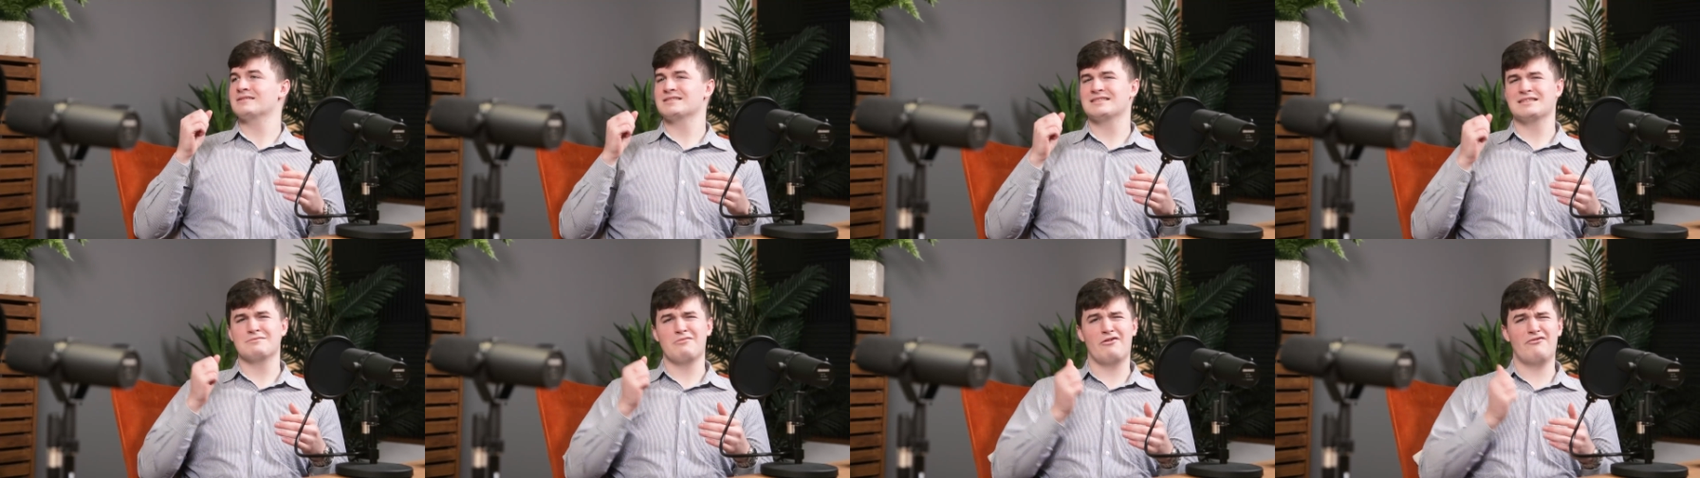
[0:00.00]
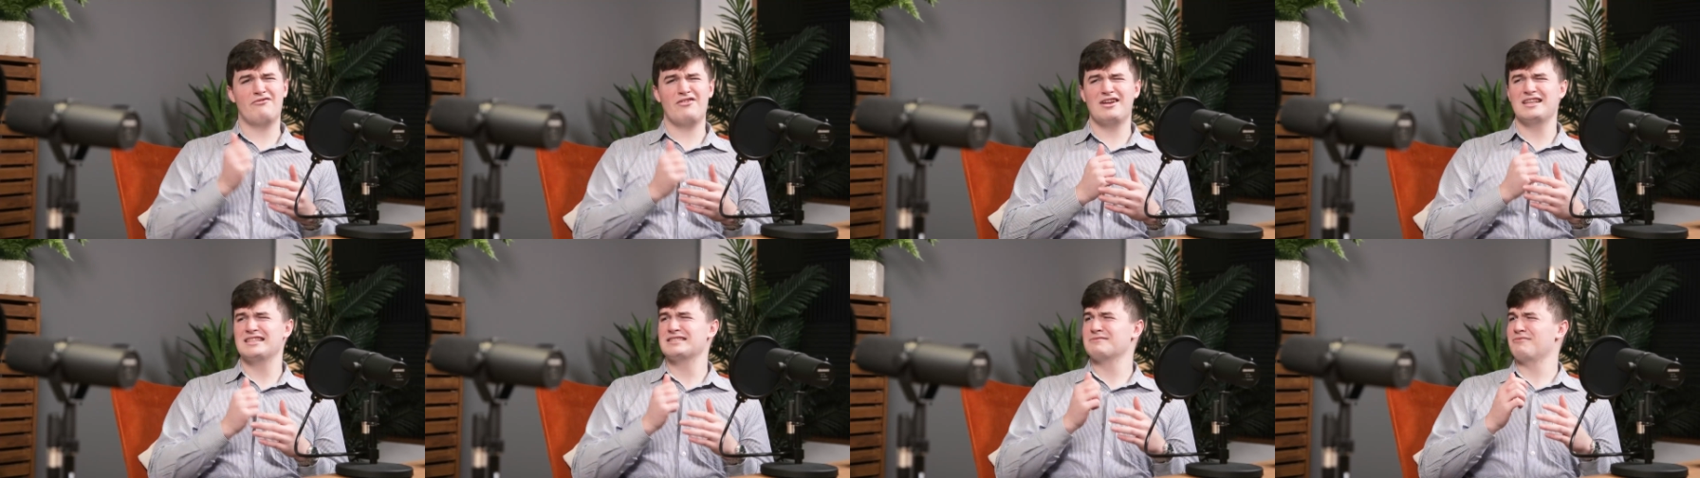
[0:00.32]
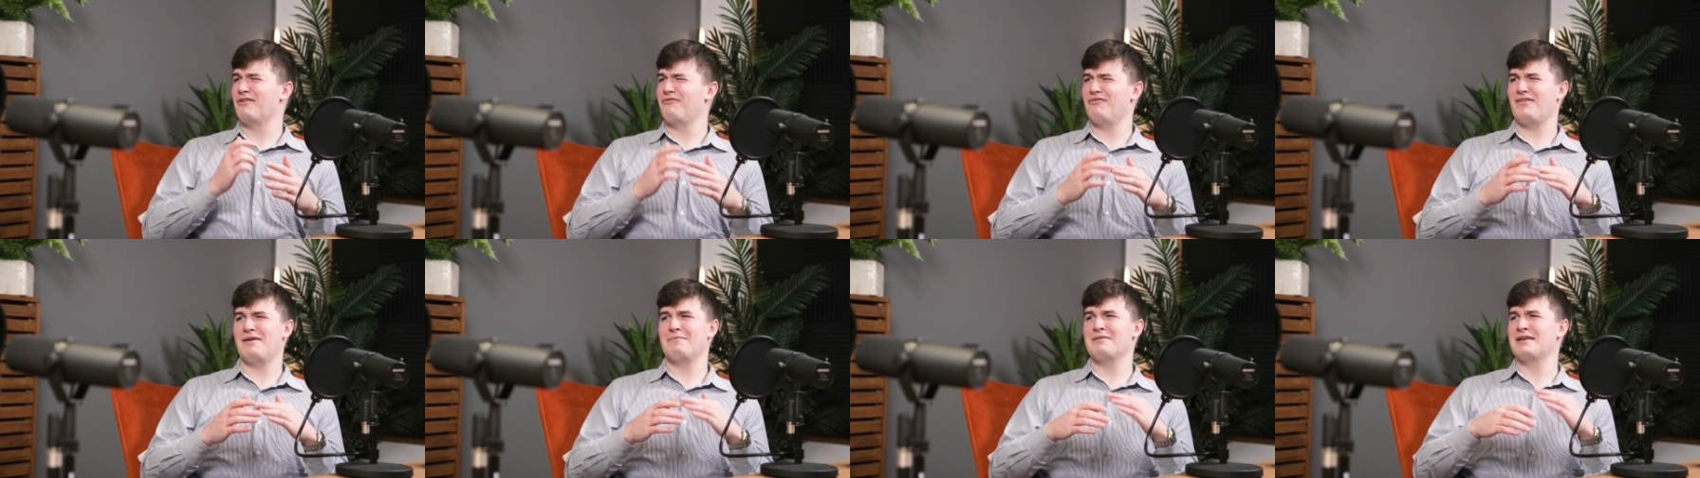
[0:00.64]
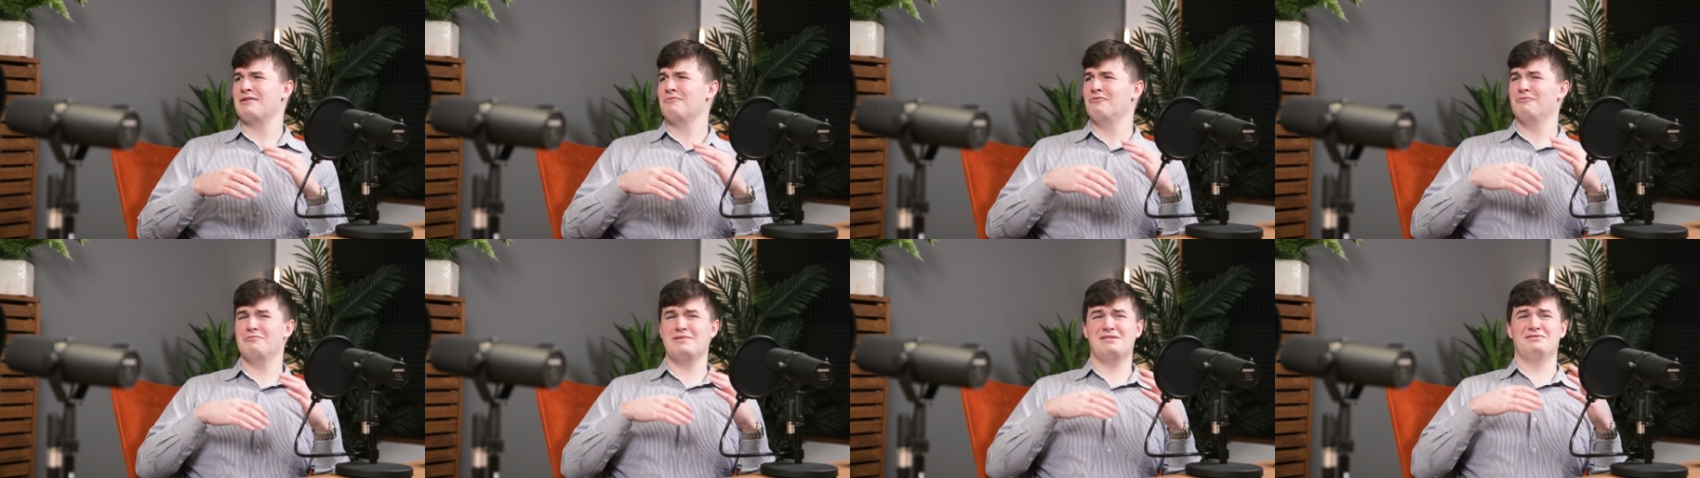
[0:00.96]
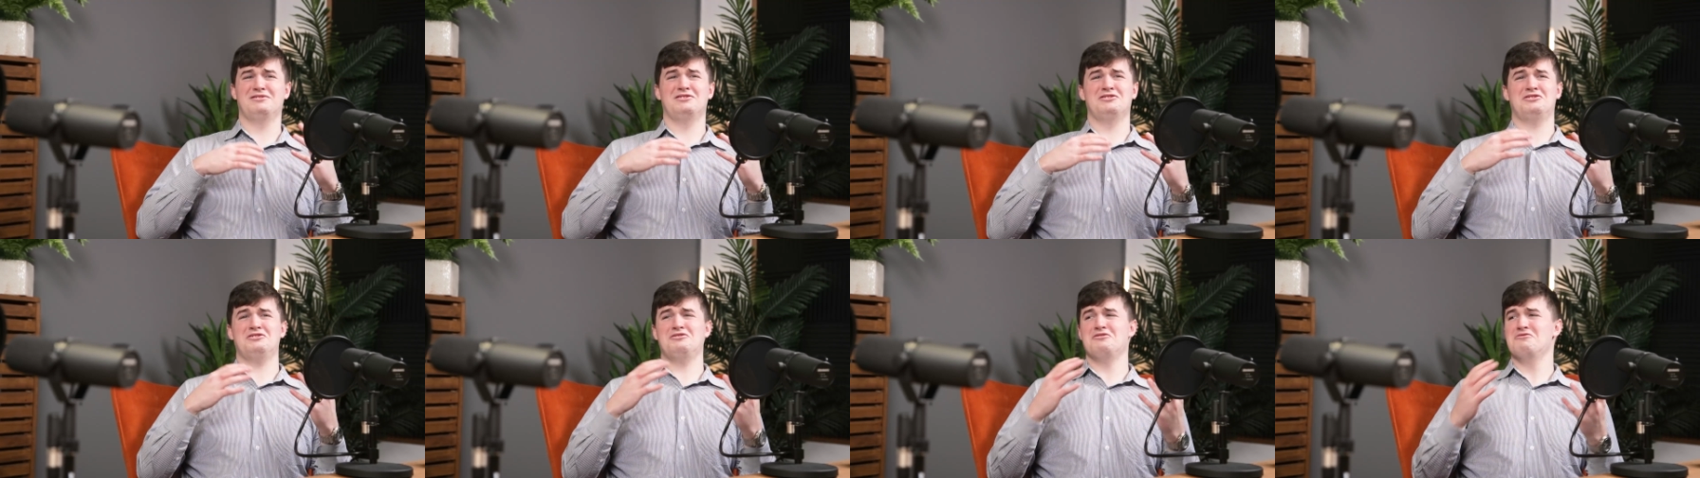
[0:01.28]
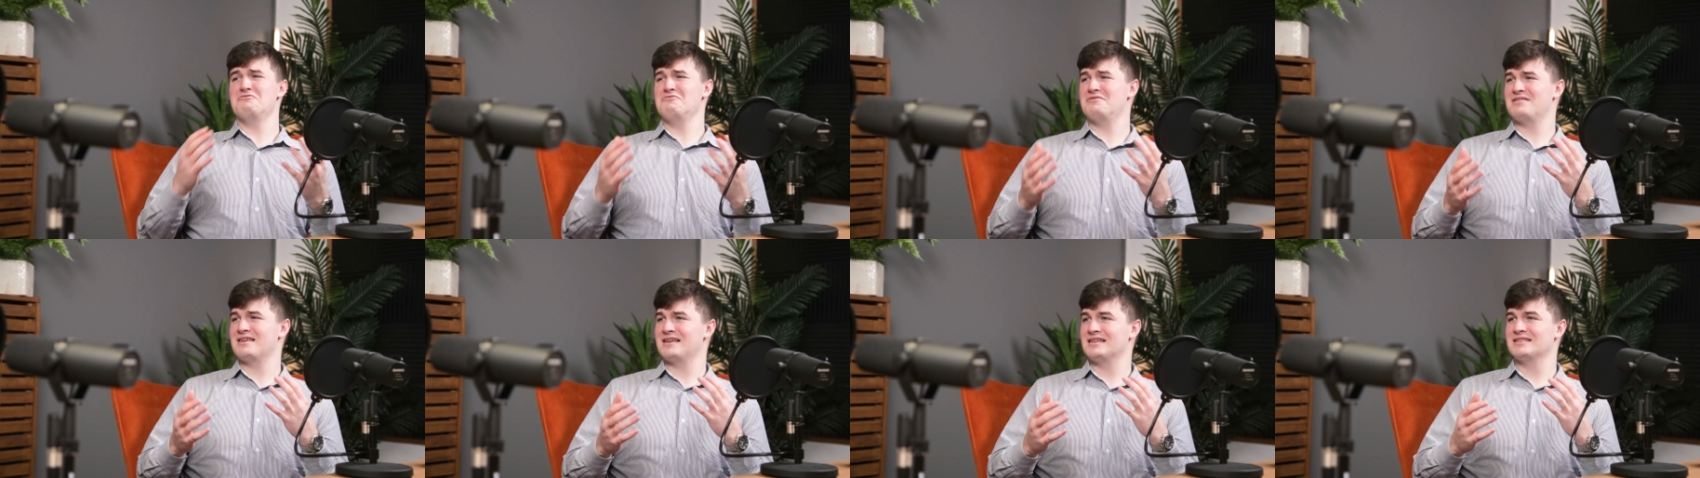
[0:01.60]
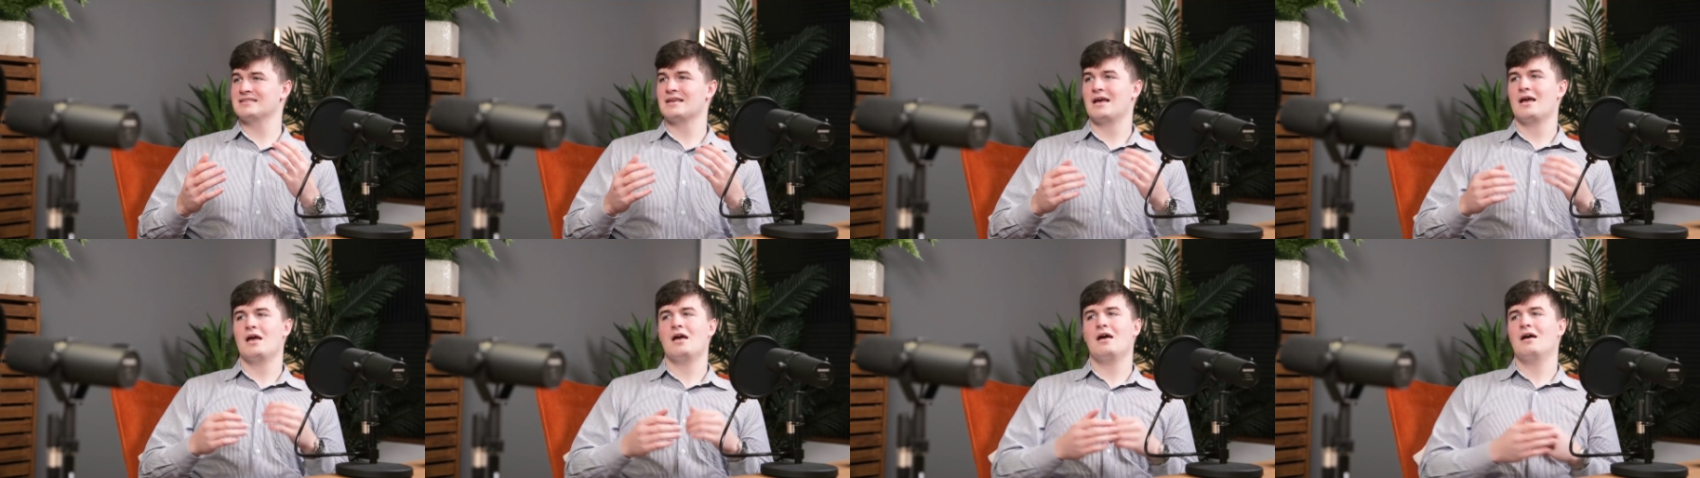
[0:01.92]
see my friends, my family, I wouldn't be able to do things.